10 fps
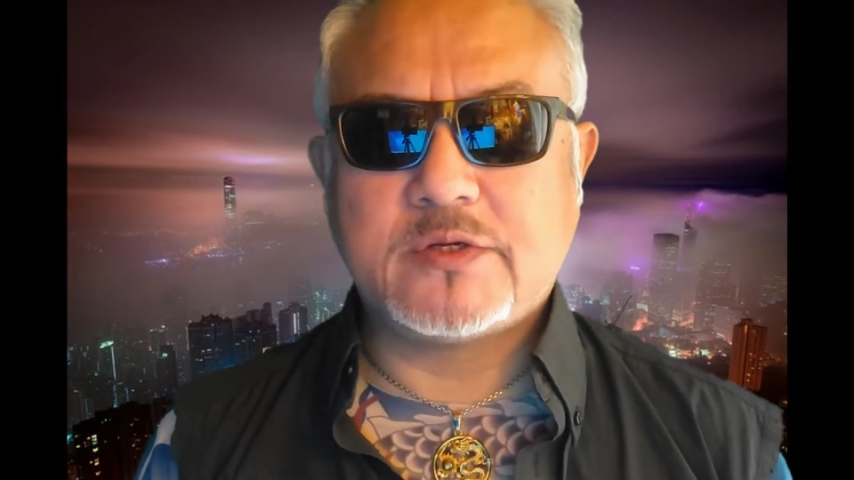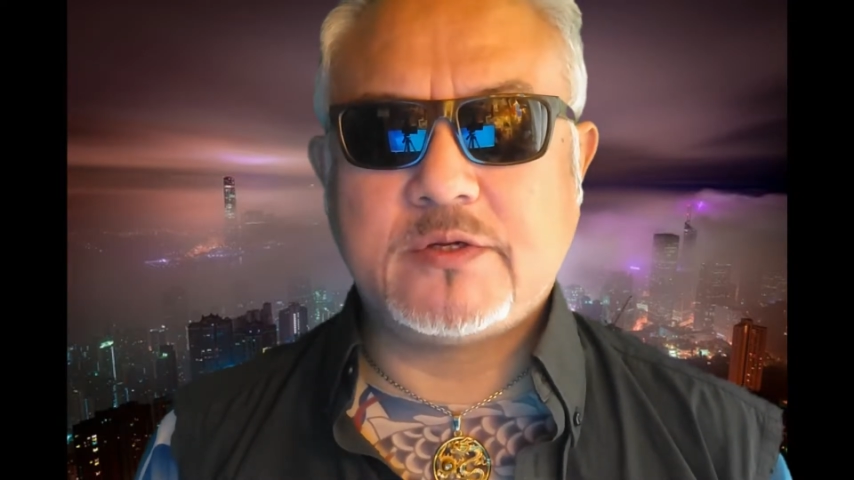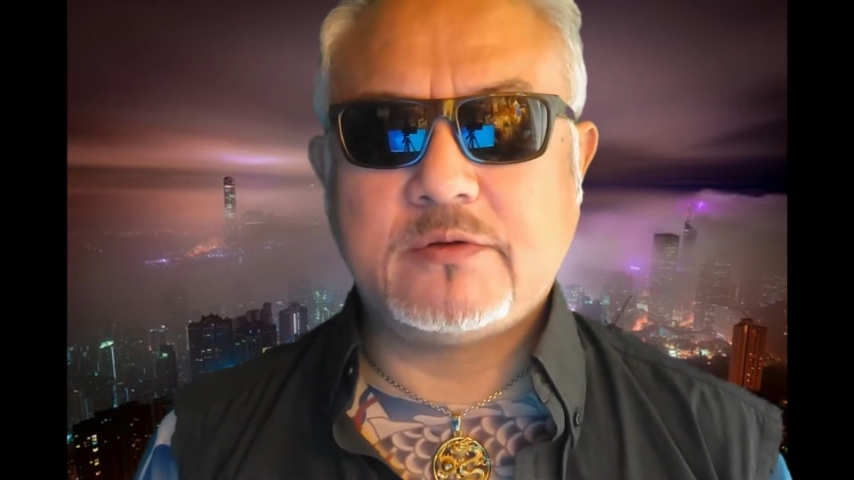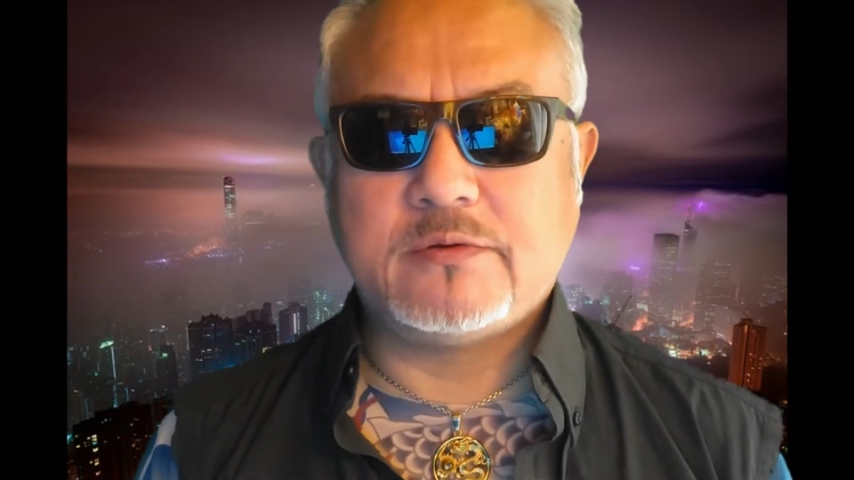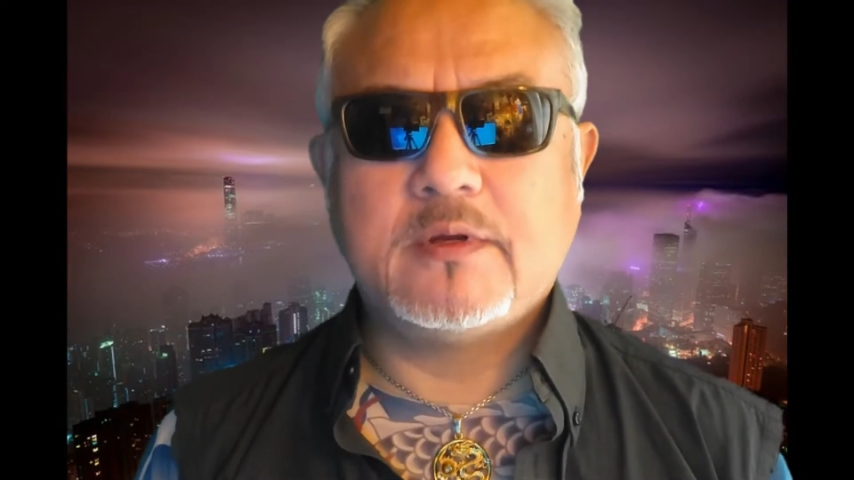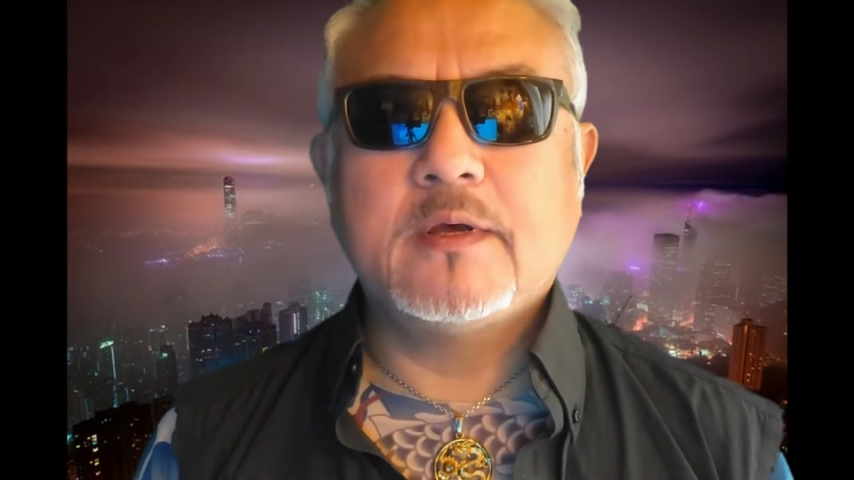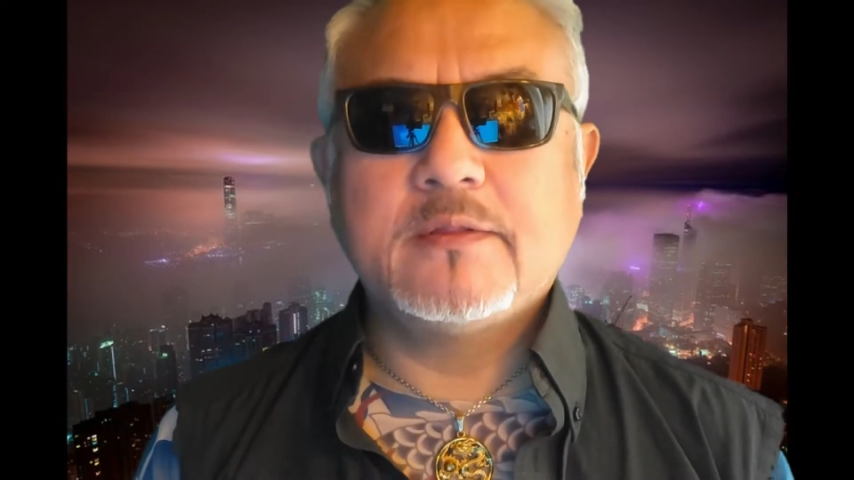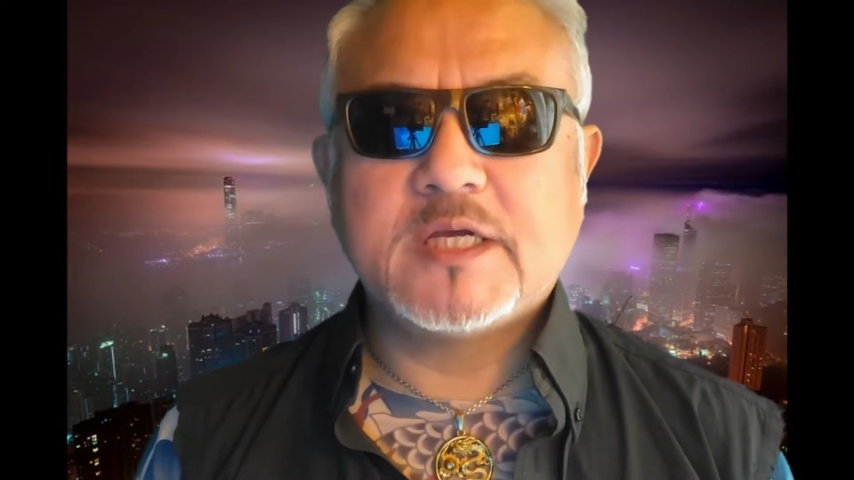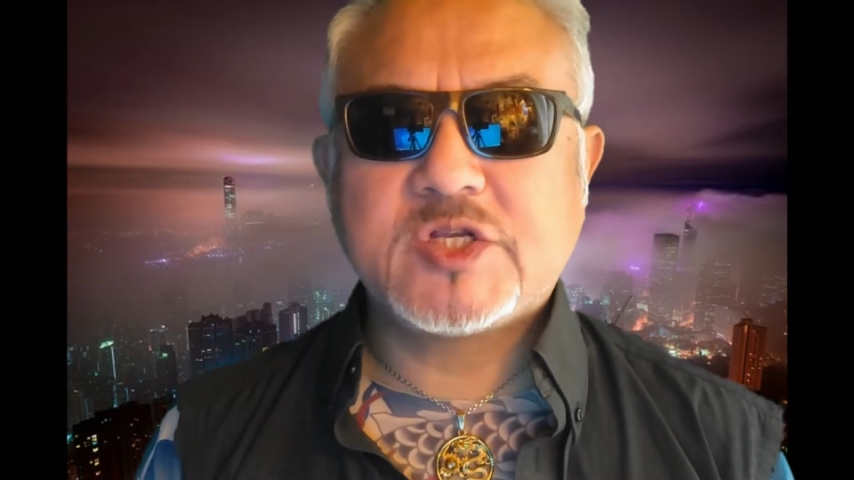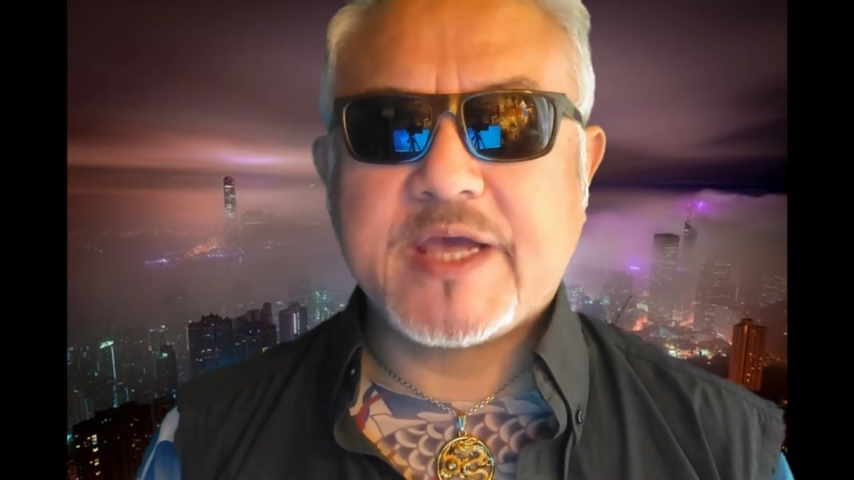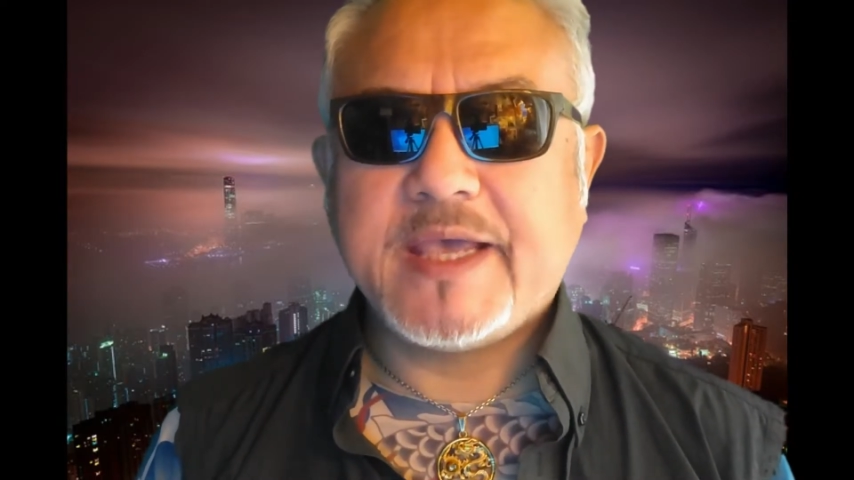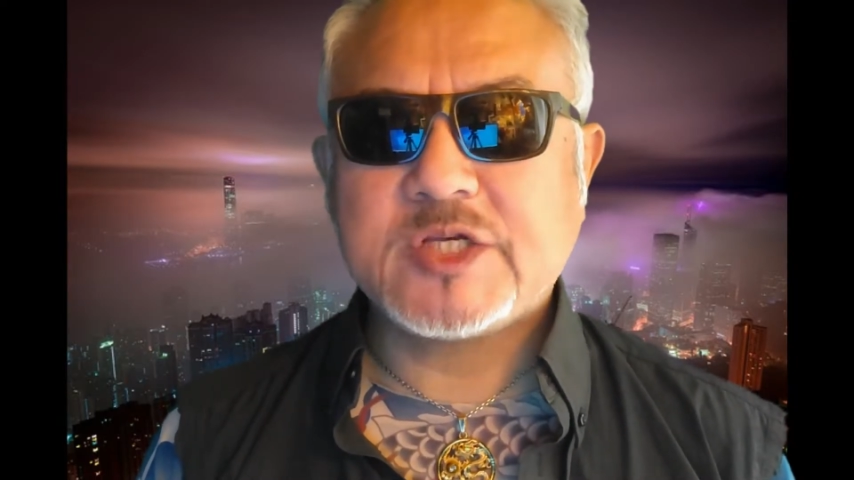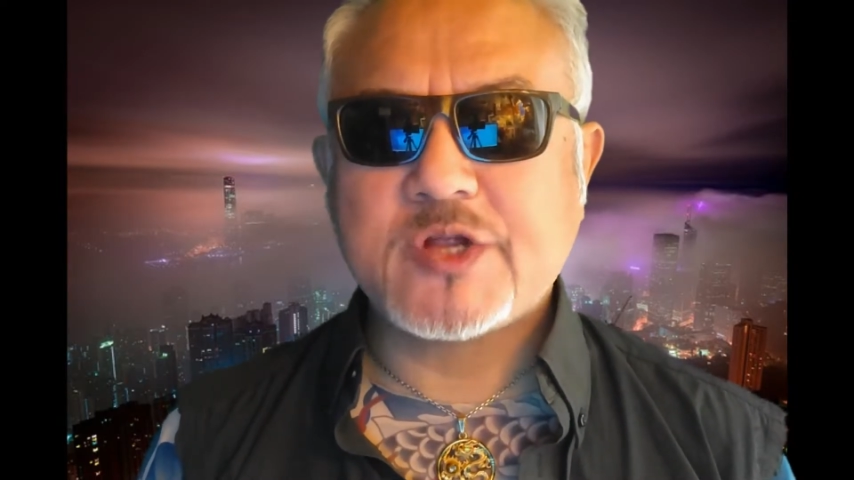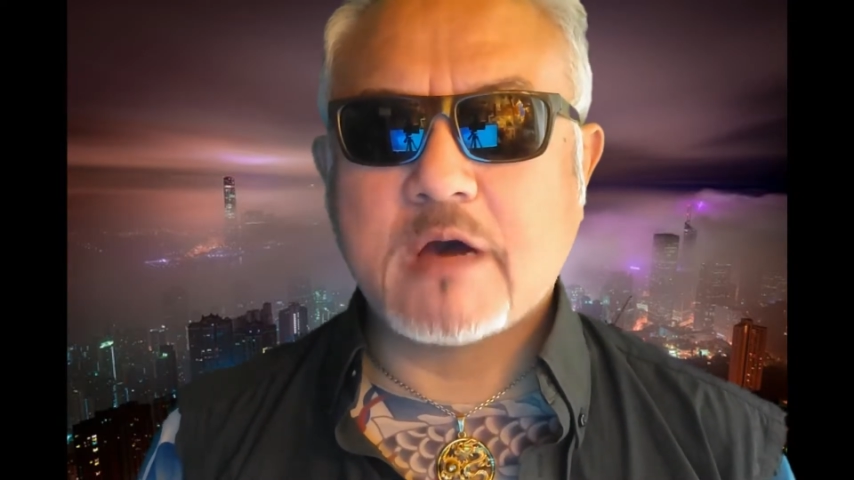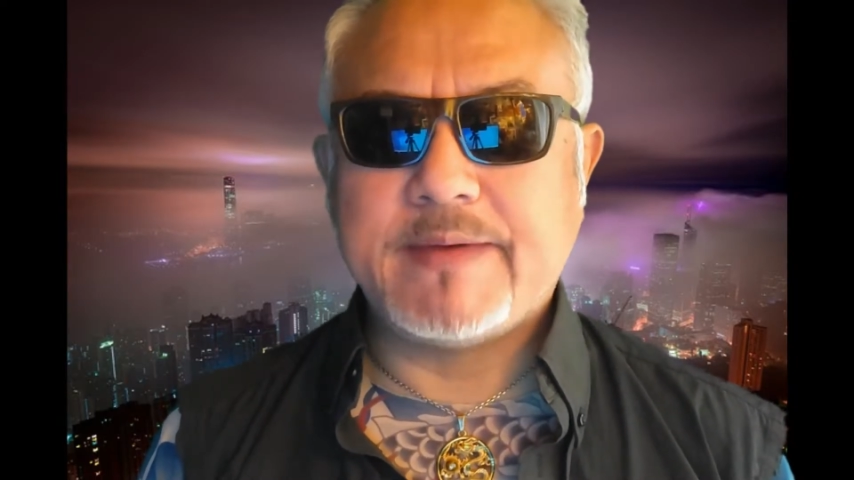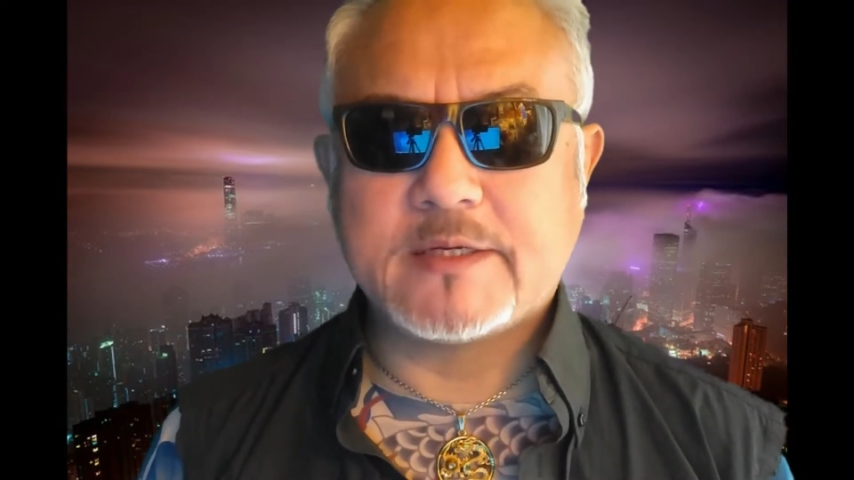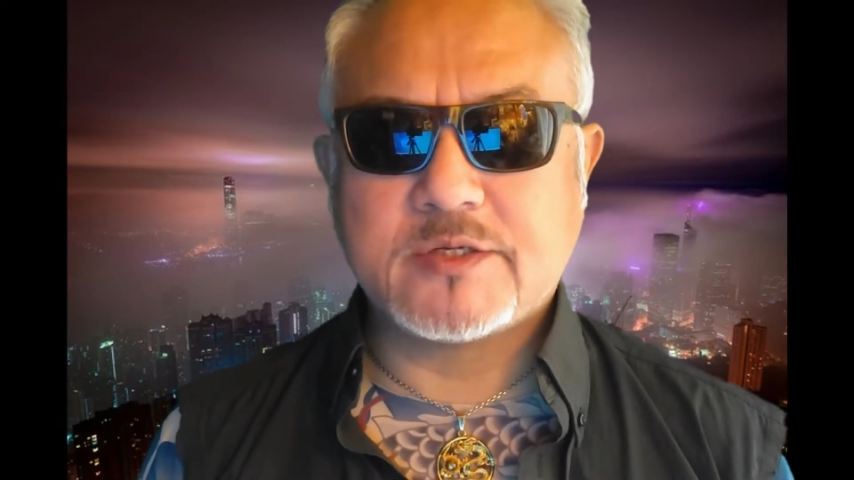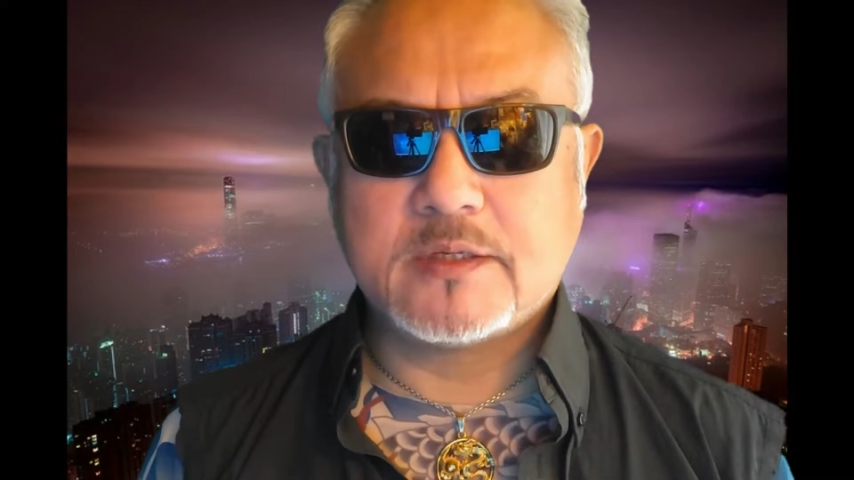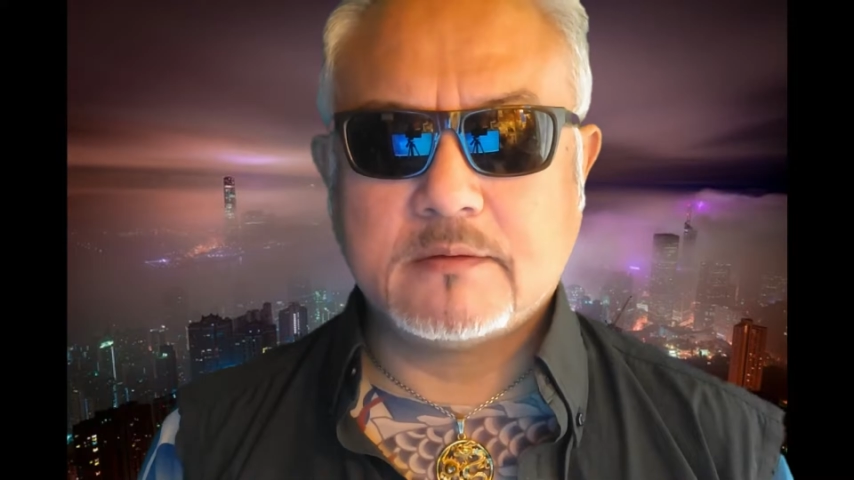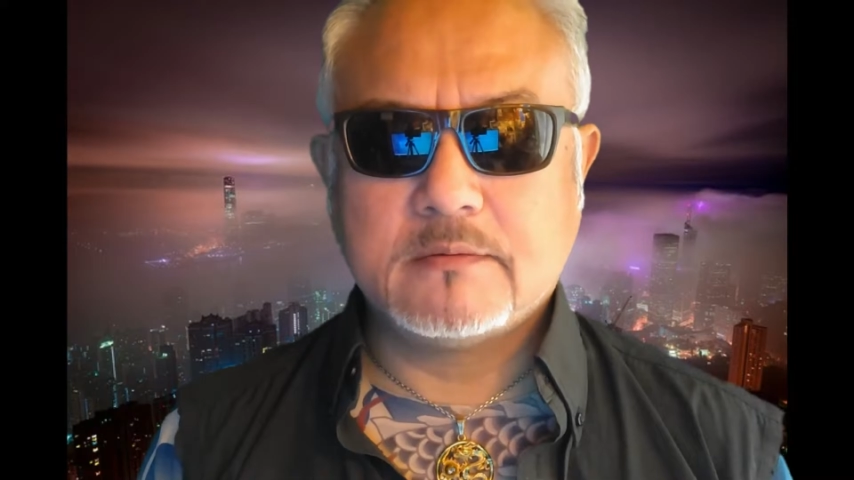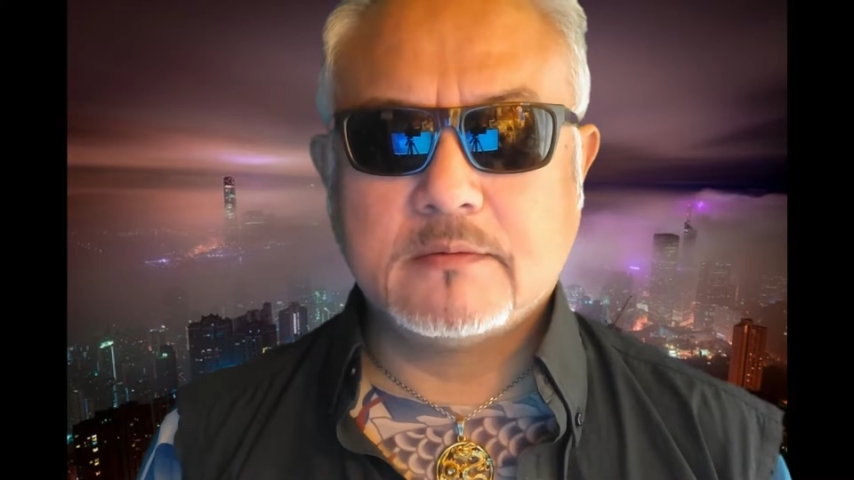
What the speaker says: to the taste of it.